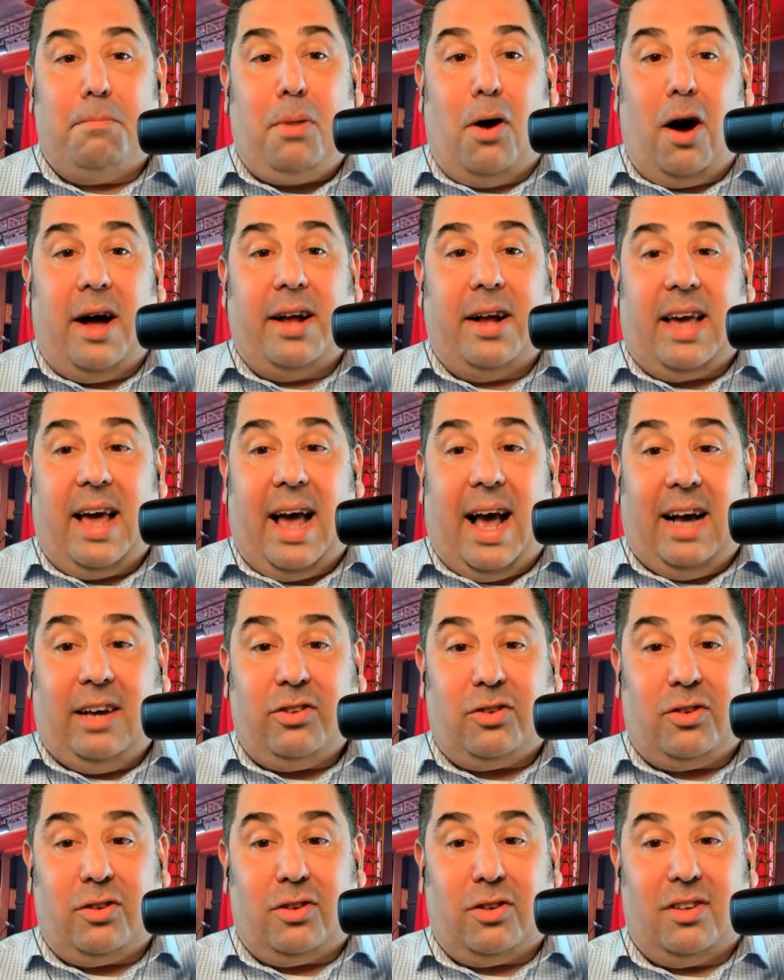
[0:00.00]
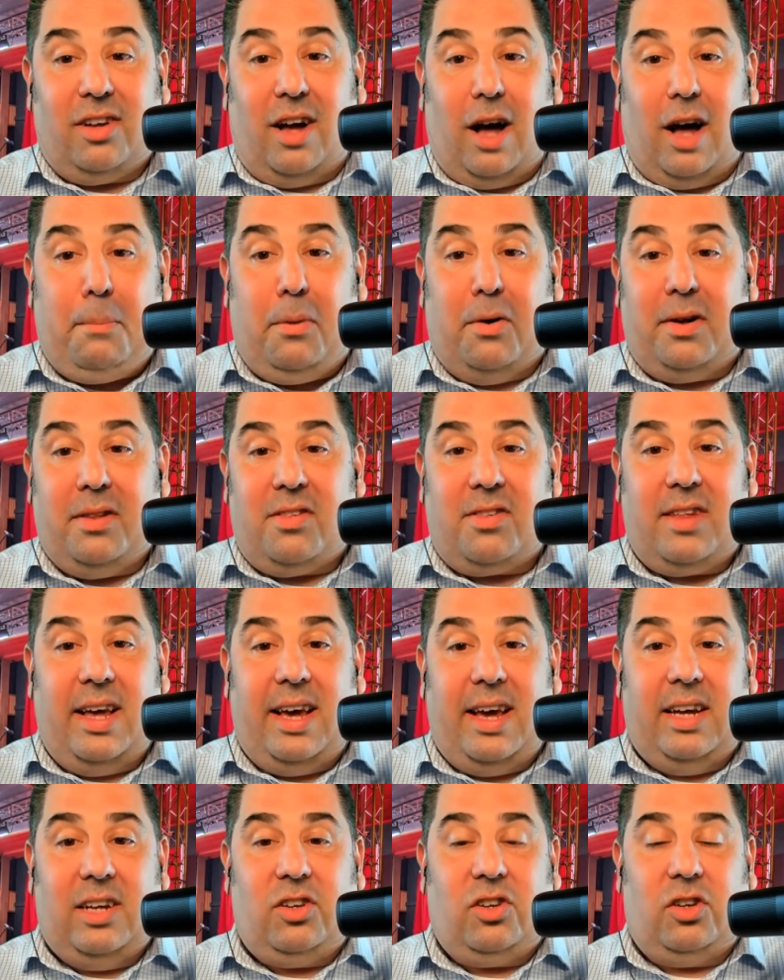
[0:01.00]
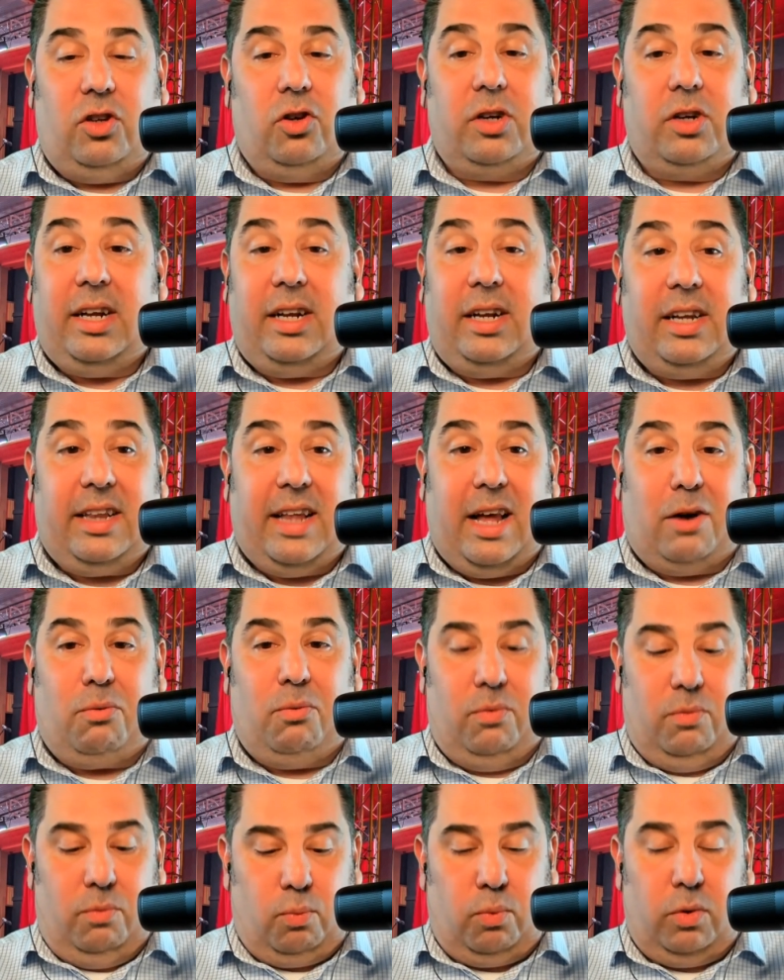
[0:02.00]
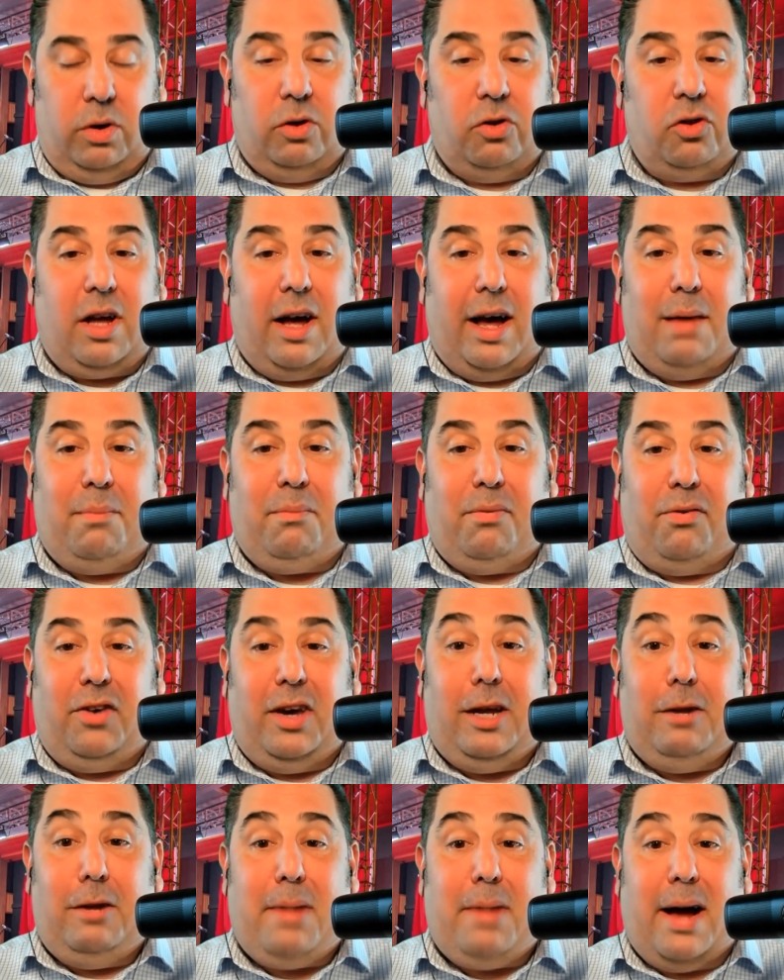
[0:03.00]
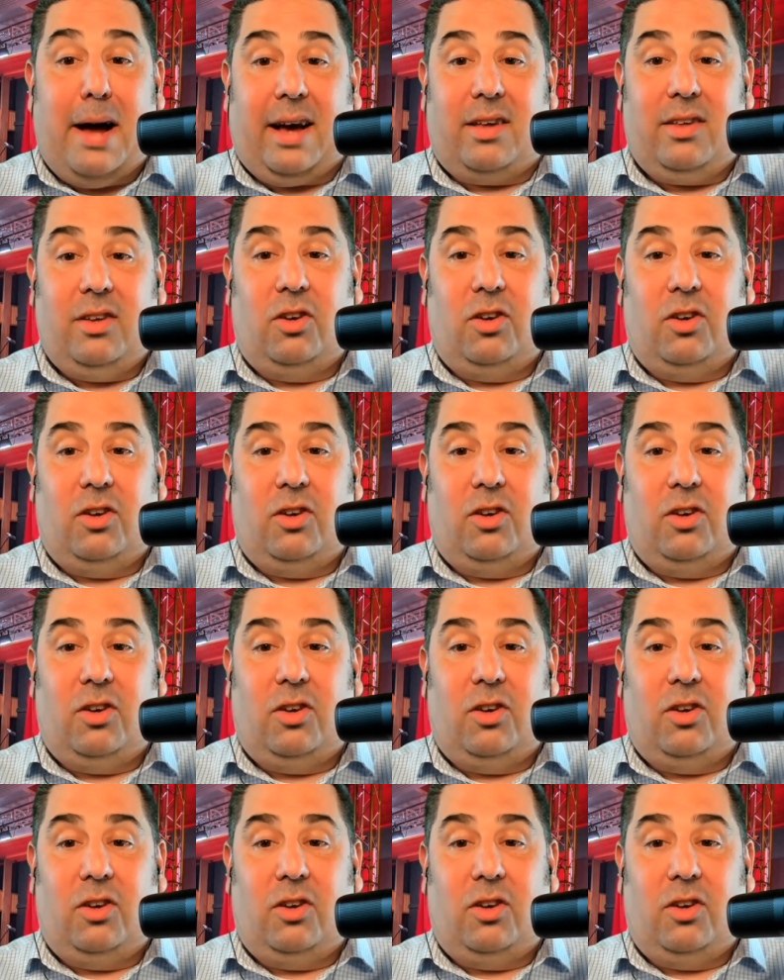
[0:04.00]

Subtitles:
the podcaster up on stage, you're getting that real-time feedback.